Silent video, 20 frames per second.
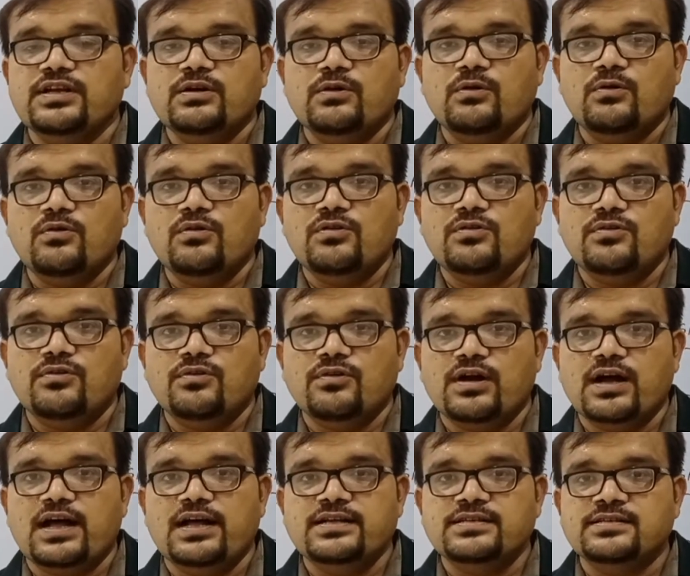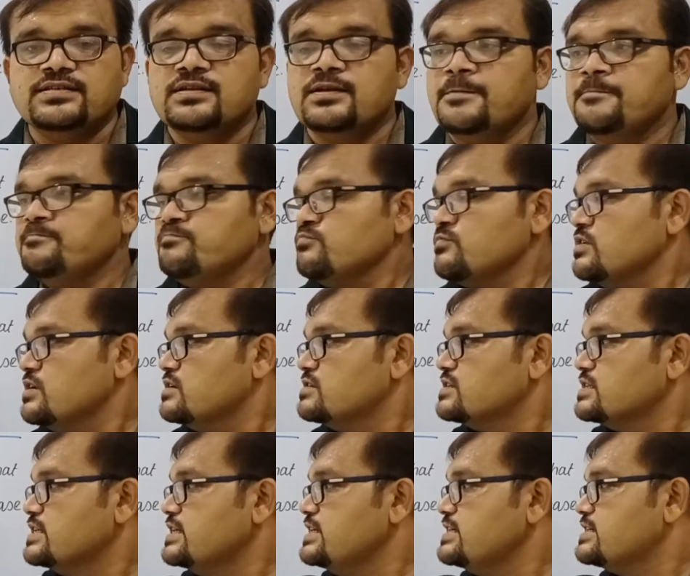all know, guys,
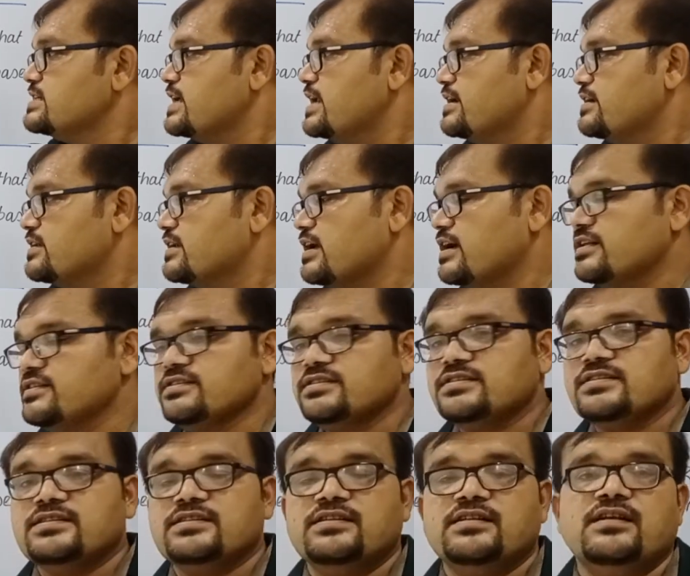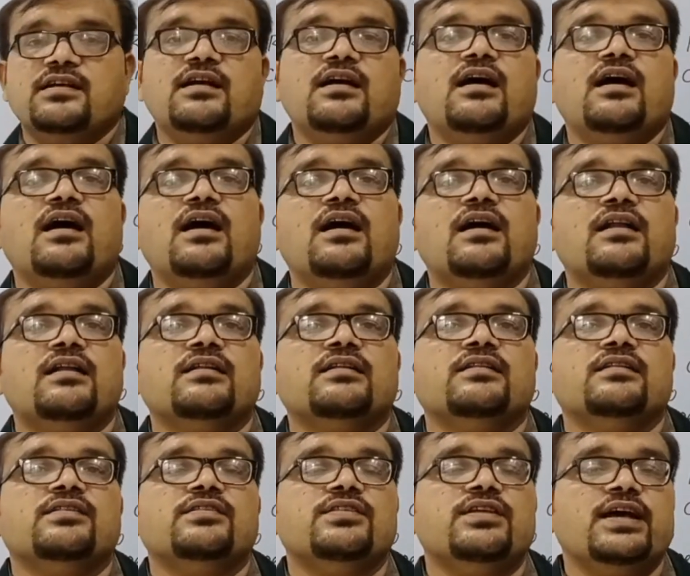cis and trans are
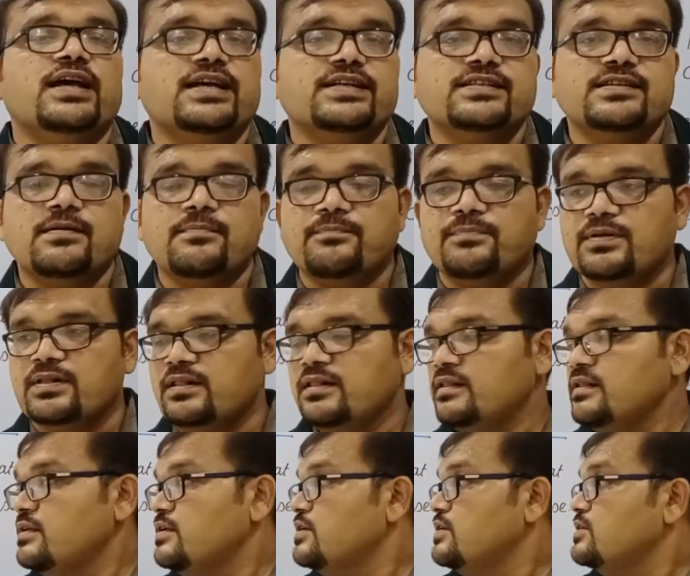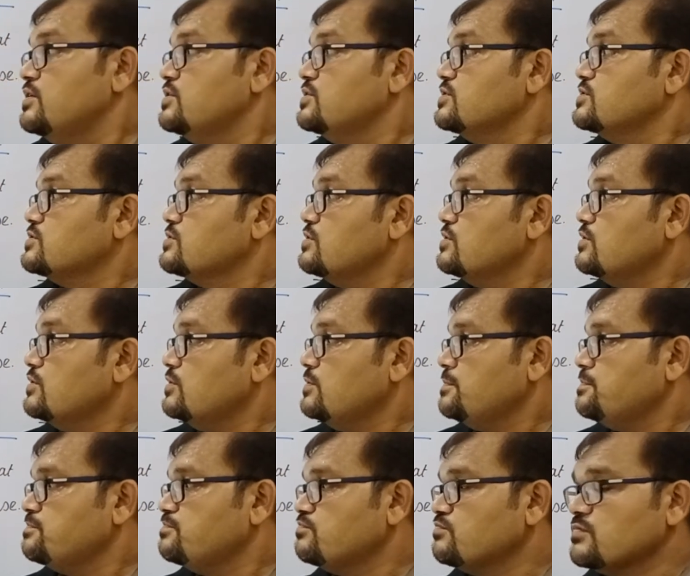the example.
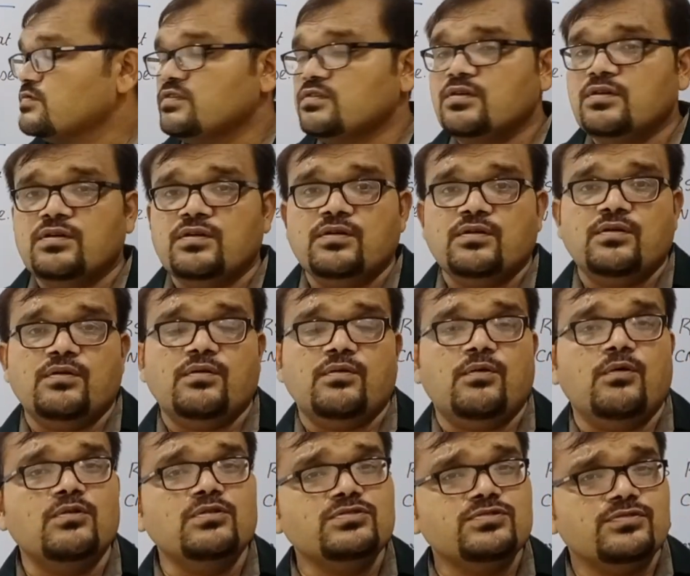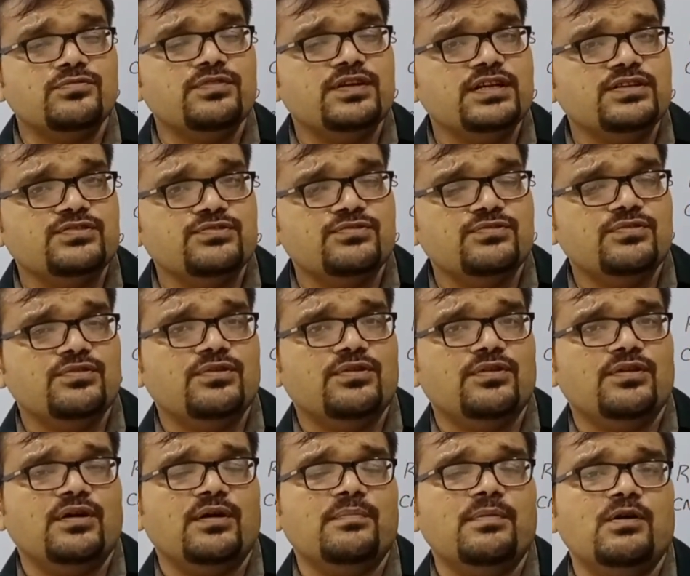So also we should
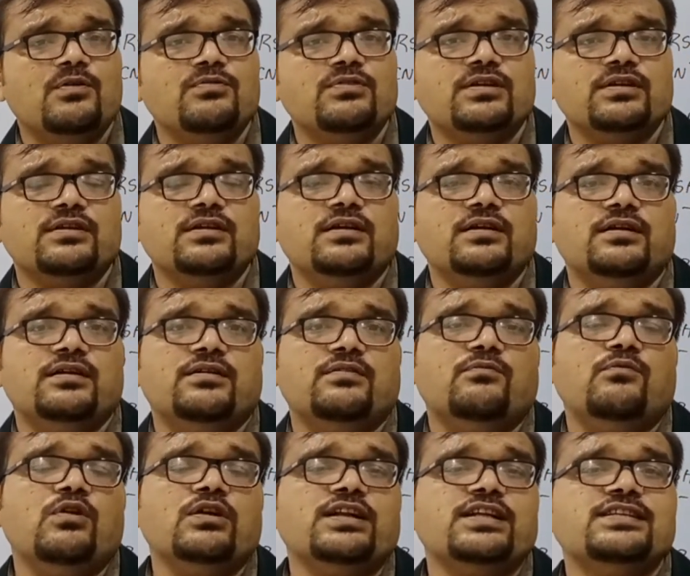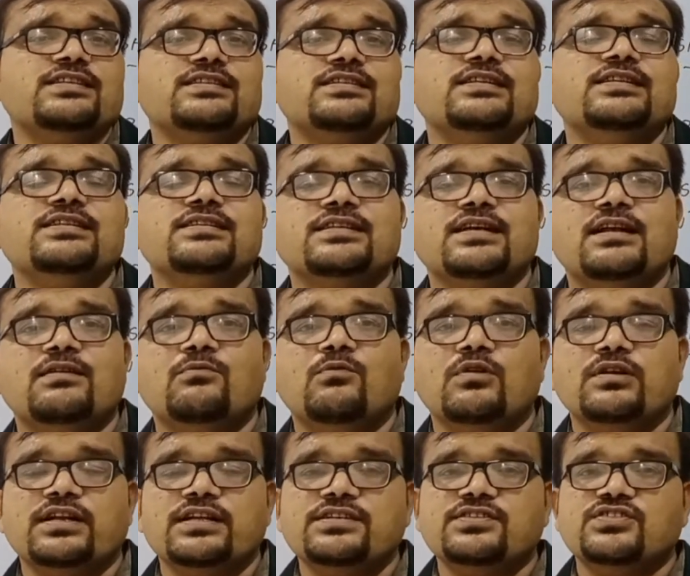know about what is cis and
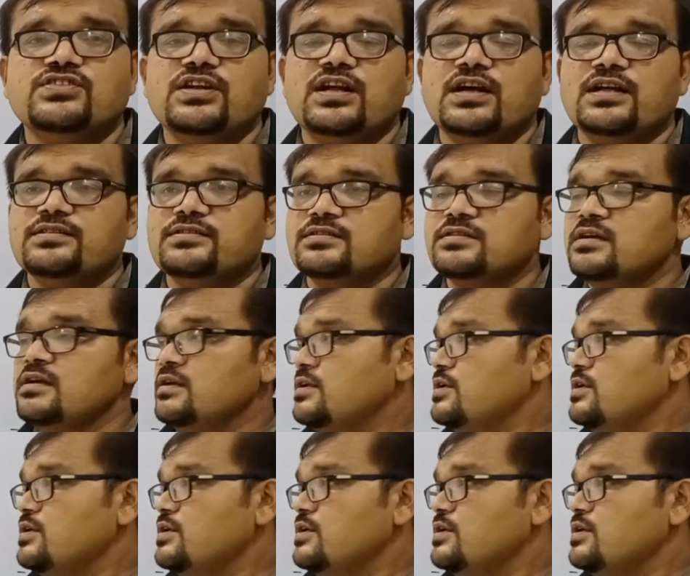what is trans.